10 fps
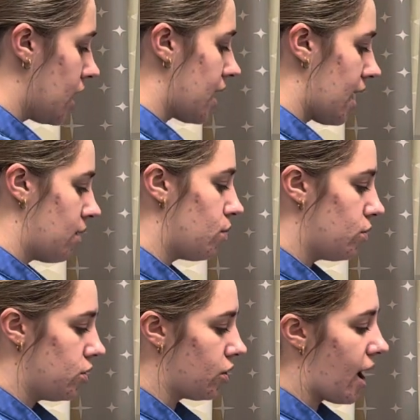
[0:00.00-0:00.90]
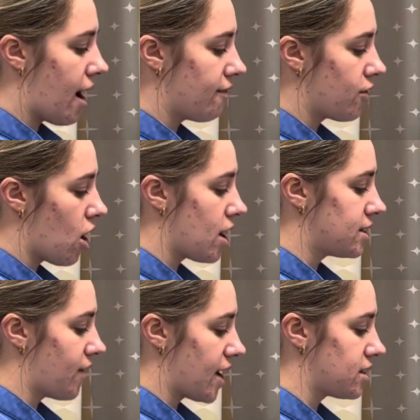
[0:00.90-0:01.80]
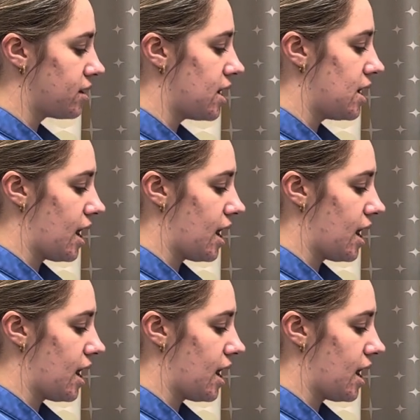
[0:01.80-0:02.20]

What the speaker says: Again, you'll have gauze, Vaseline,